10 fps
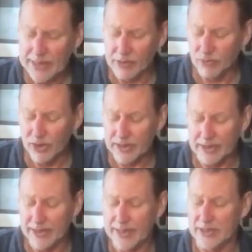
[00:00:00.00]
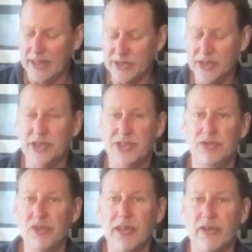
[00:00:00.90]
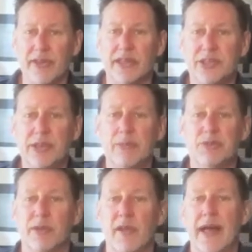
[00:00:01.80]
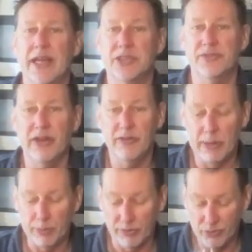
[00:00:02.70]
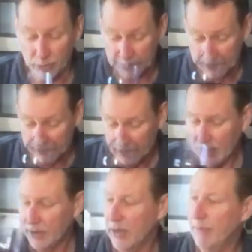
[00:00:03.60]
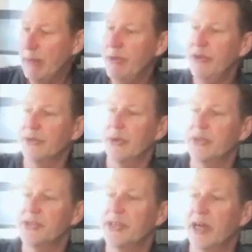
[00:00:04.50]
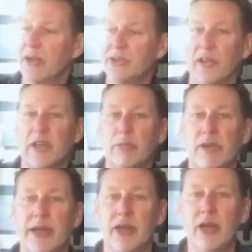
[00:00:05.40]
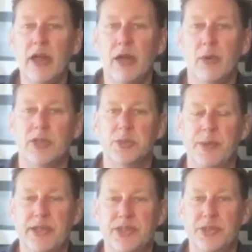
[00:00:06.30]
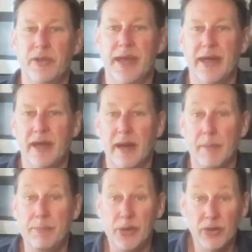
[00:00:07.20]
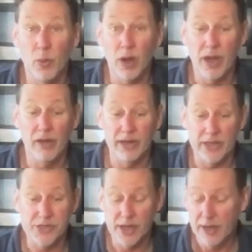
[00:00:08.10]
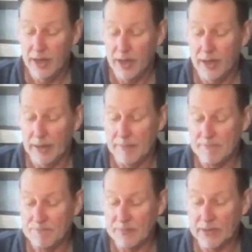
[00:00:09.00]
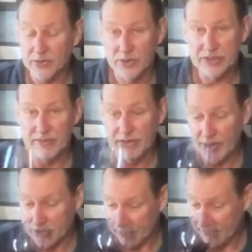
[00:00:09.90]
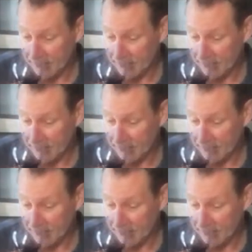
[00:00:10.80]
it really, it, it, just really, really jumps from the glass. It's very, very perfumy. Uh, maybe you'll notice the color is a little bit lighter, which speaks to that um, Pinot Noir heritage. Um, so let's give it a taste.